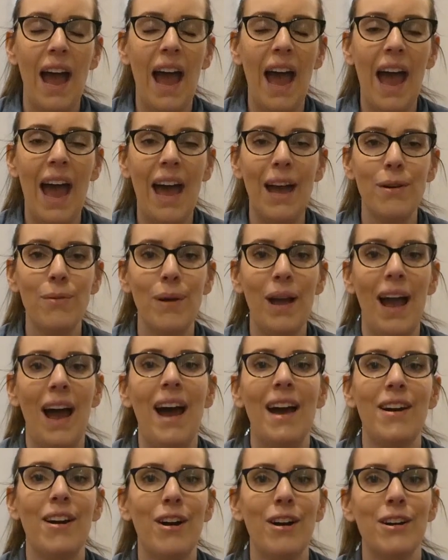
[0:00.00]
And we
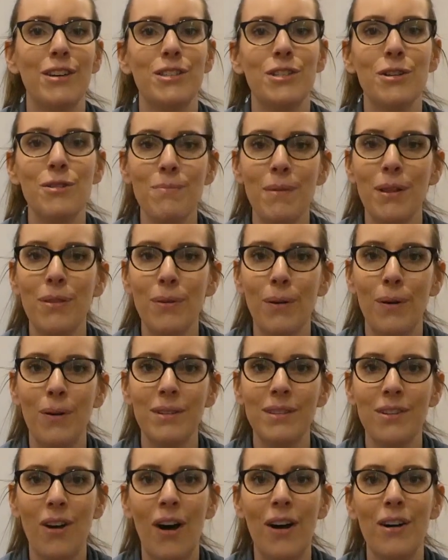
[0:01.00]
had our
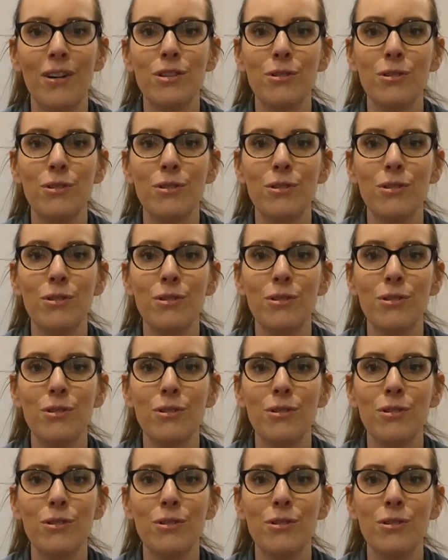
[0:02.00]
2-month-old daughter,